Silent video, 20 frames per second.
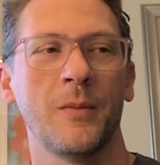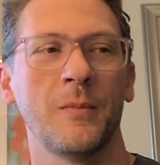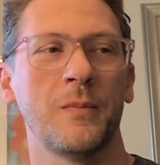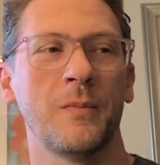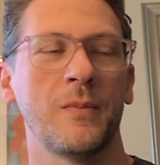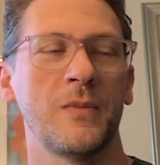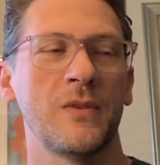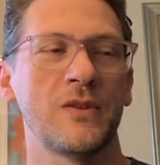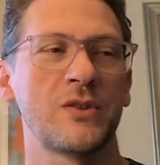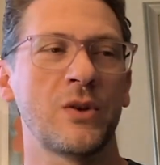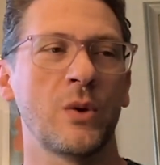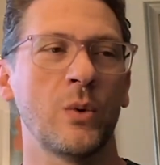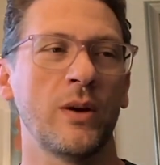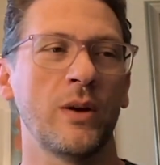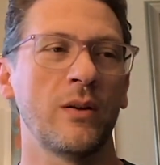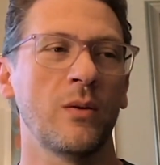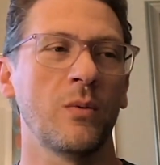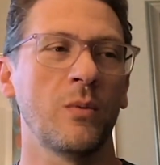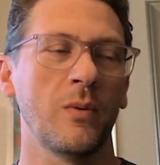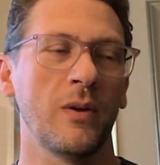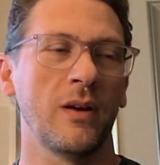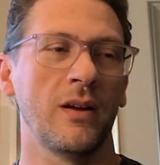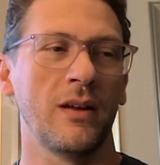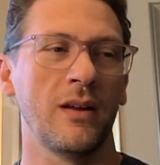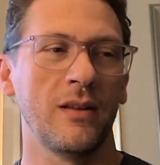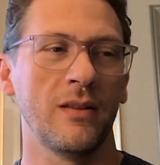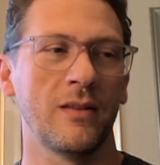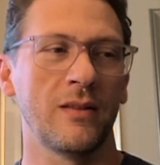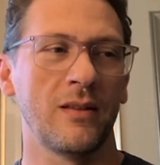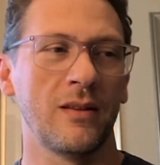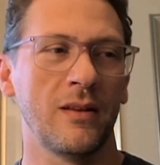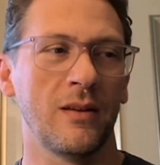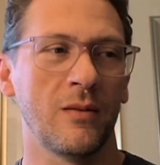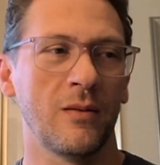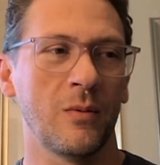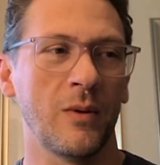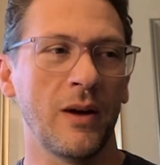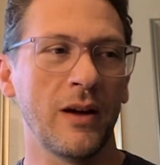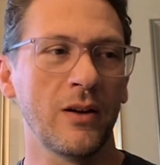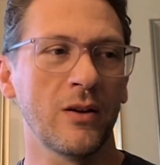So in a
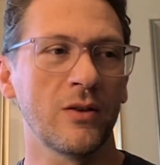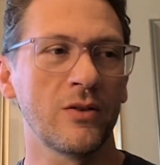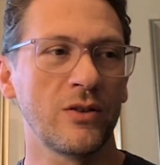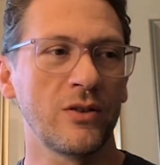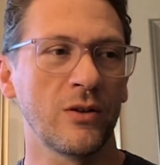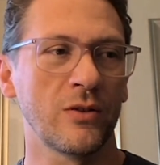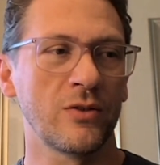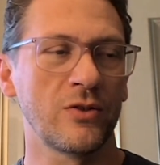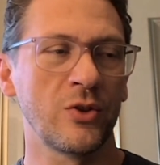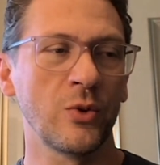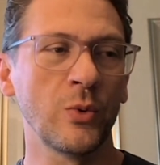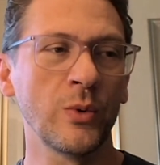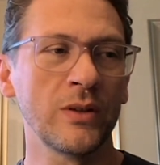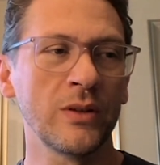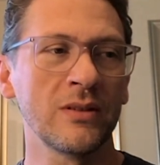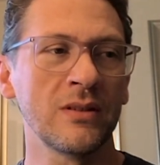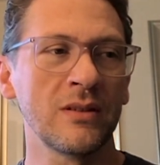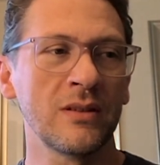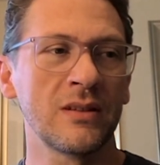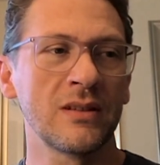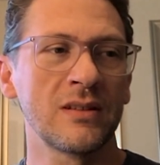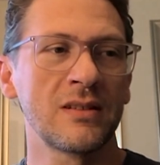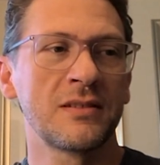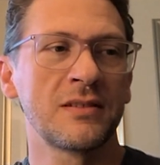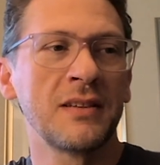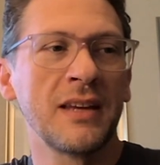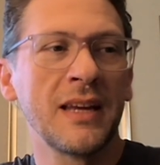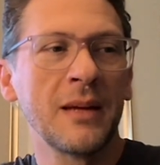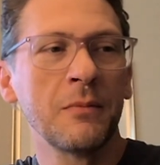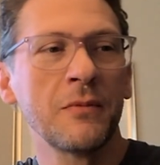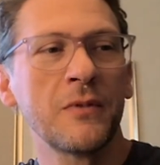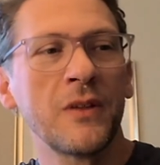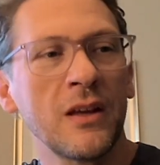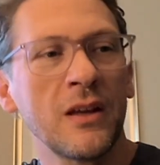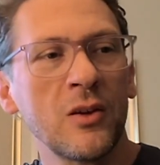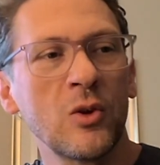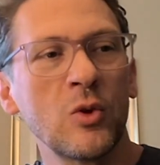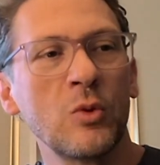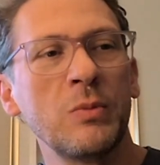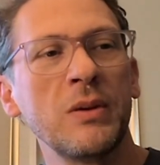way, you're doing the same thing
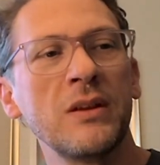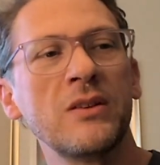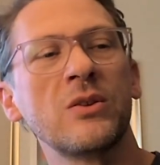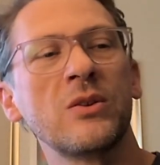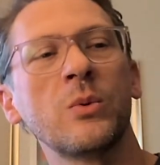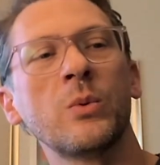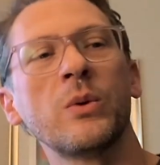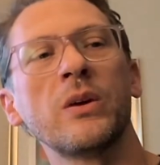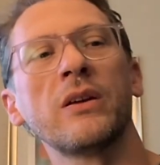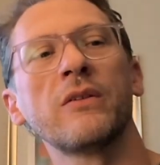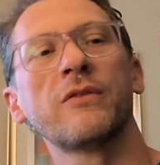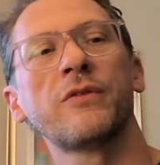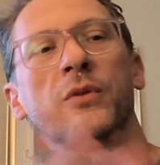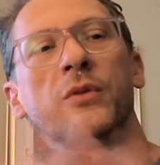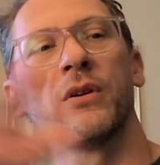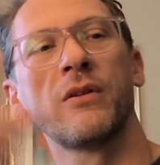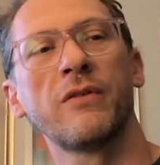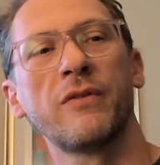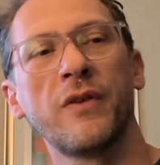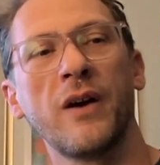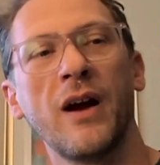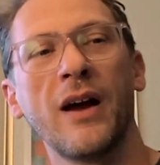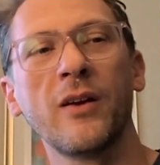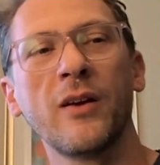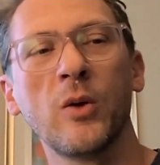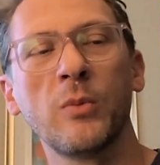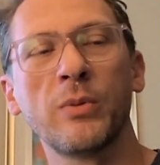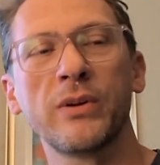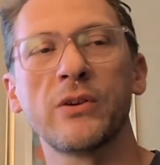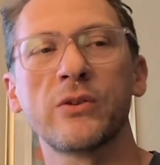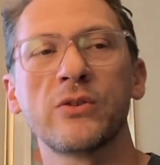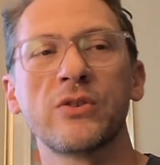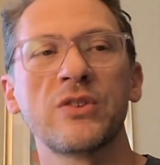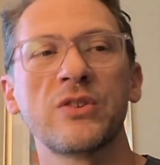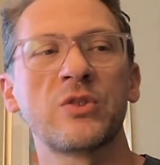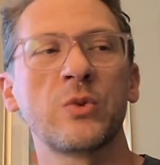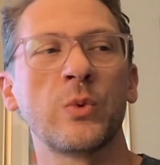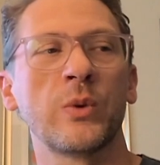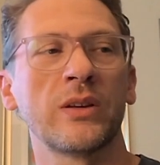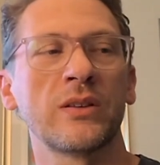you'd be doing for a final, but you're just
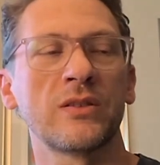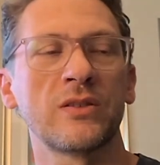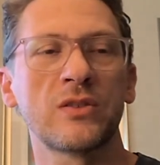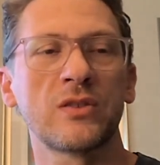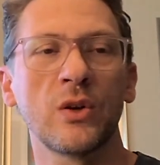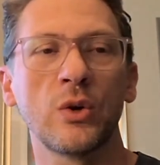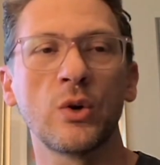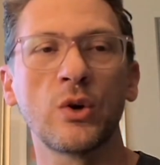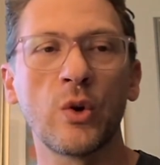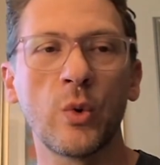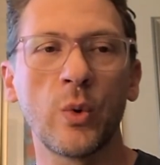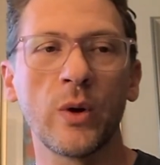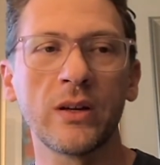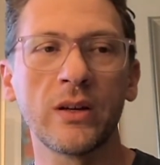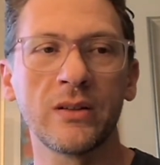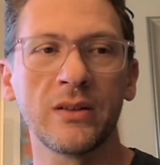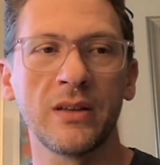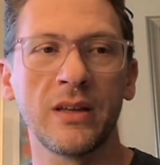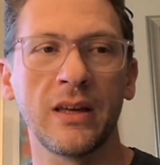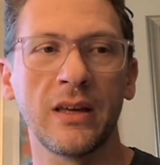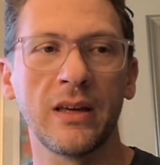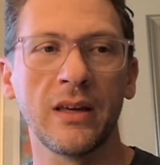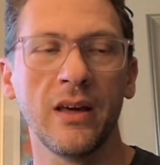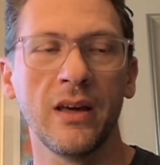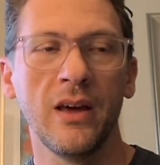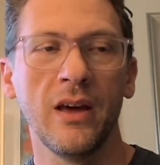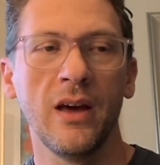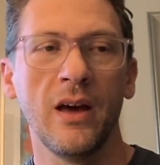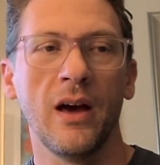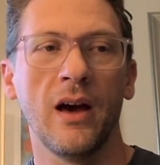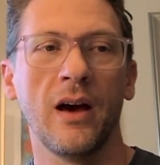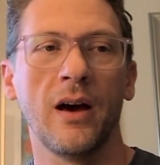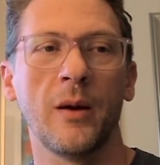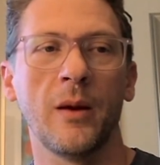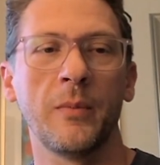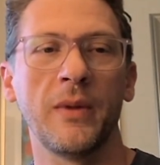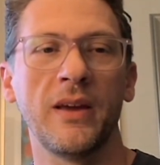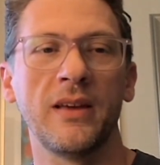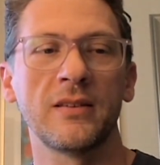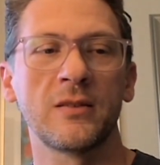doing it so quickly,
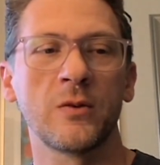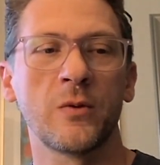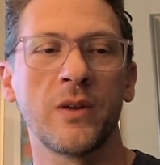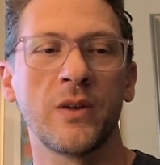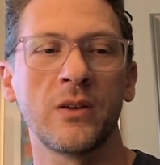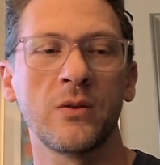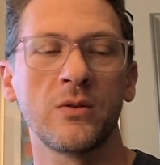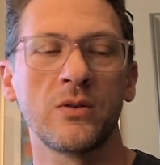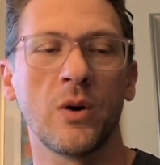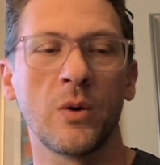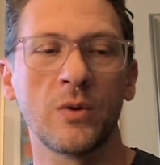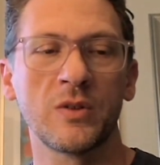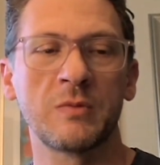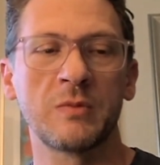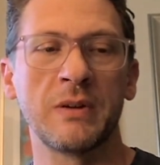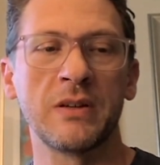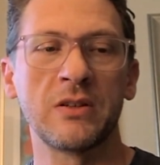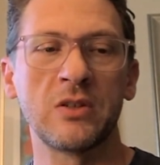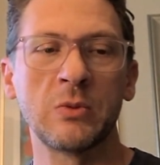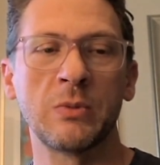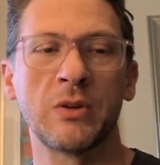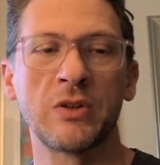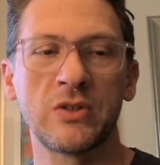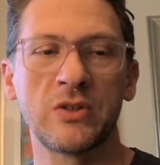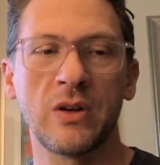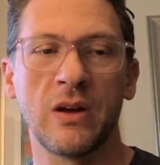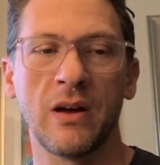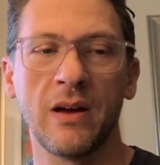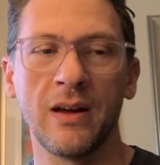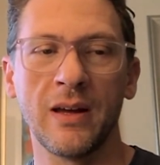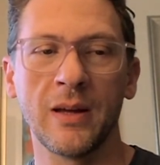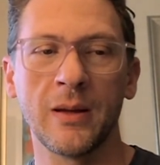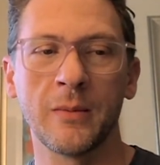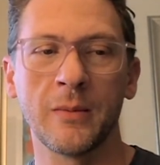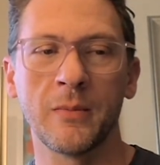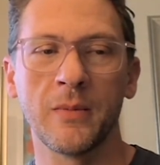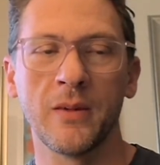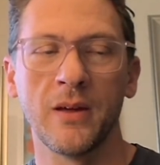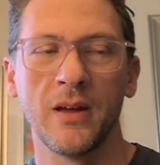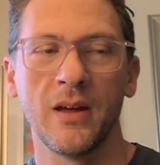so that you don't spend too much
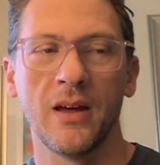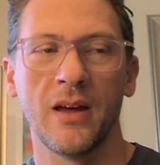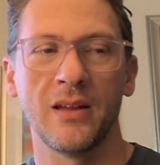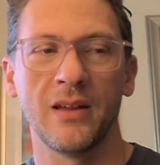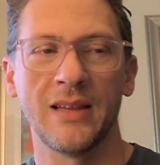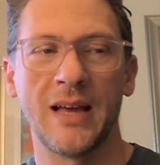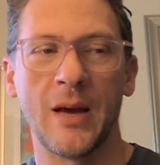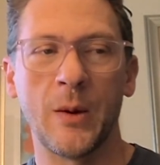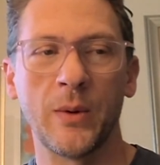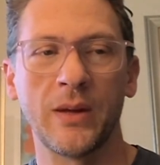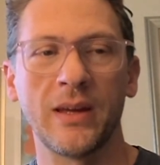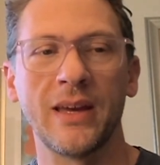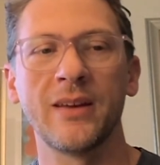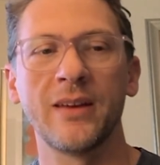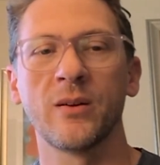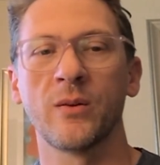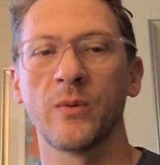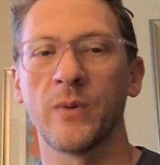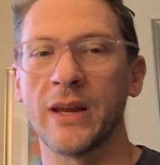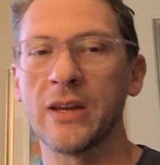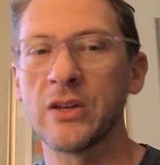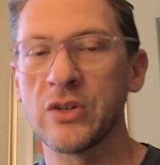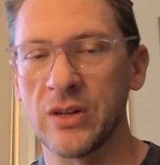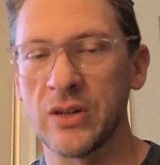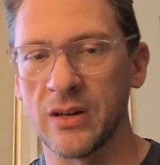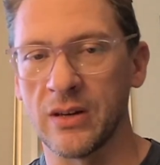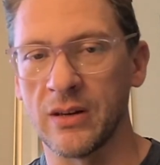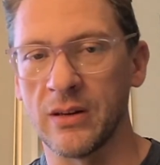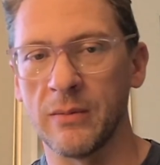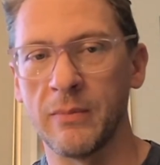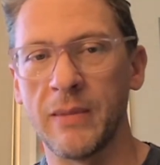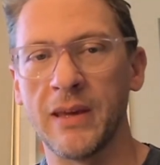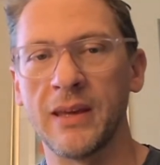time allowing iteration, making